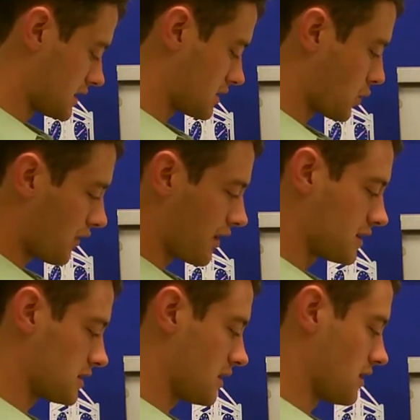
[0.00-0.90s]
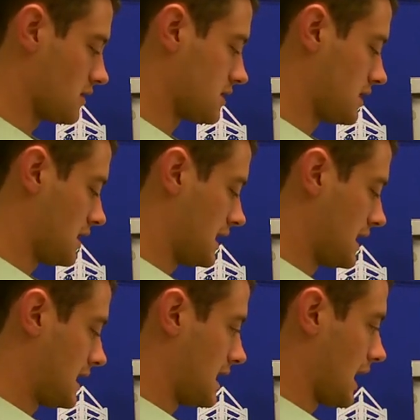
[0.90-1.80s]
it's $12,000,
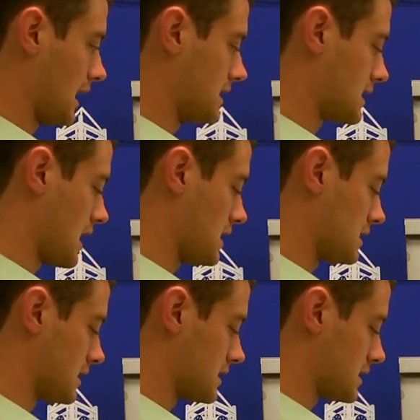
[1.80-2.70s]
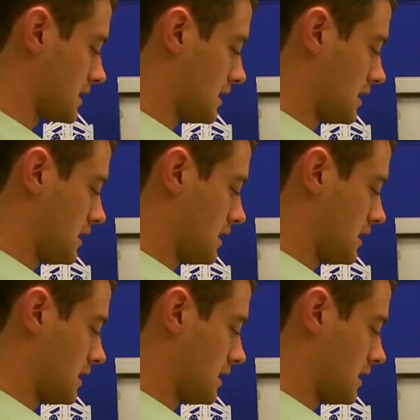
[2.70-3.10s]
and it says its